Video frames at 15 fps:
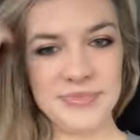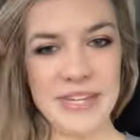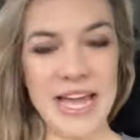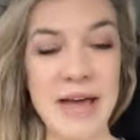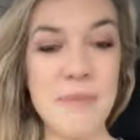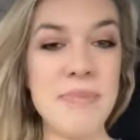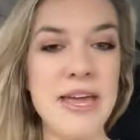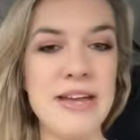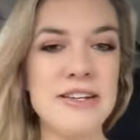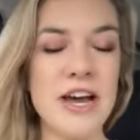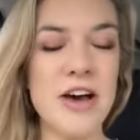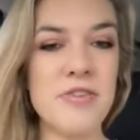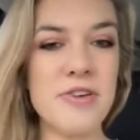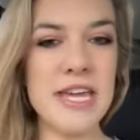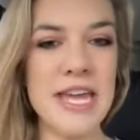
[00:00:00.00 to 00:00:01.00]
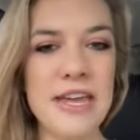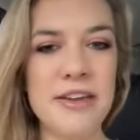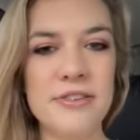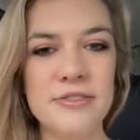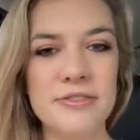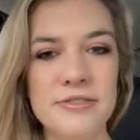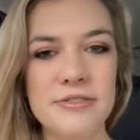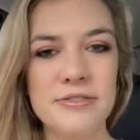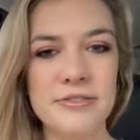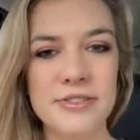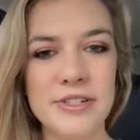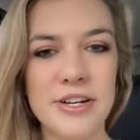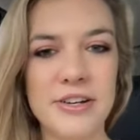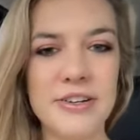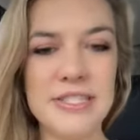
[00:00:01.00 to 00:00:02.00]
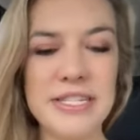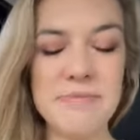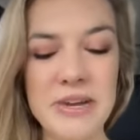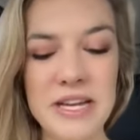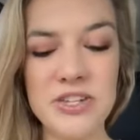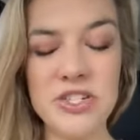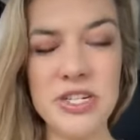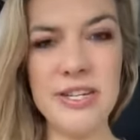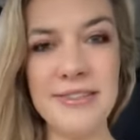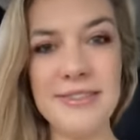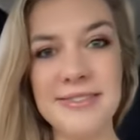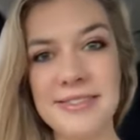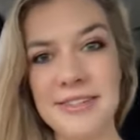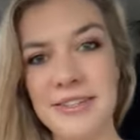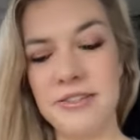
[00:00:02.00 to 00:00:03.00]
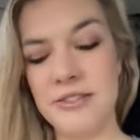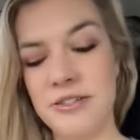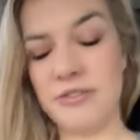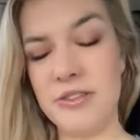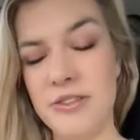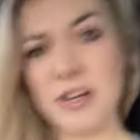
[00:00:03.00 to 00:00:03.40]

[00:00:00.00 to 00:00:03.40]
Have big doggy holes in my jeans. I know.